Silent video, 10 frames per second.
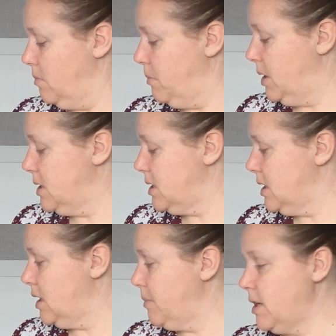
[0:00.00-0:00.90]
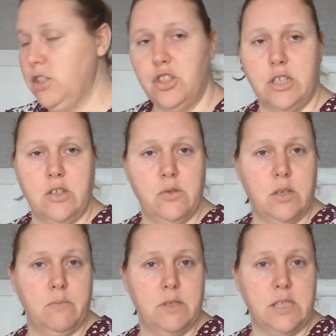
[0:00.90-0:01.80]
But until I manage to do
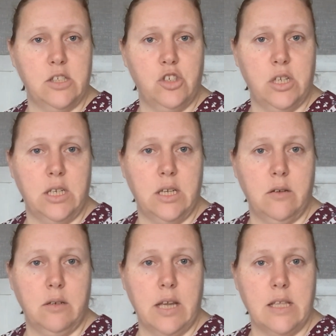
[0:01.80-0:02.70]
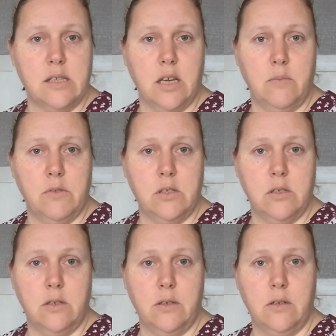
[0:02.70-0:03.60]
some stitching and get time
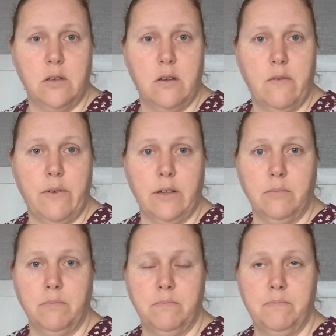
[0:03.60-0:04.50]
to film,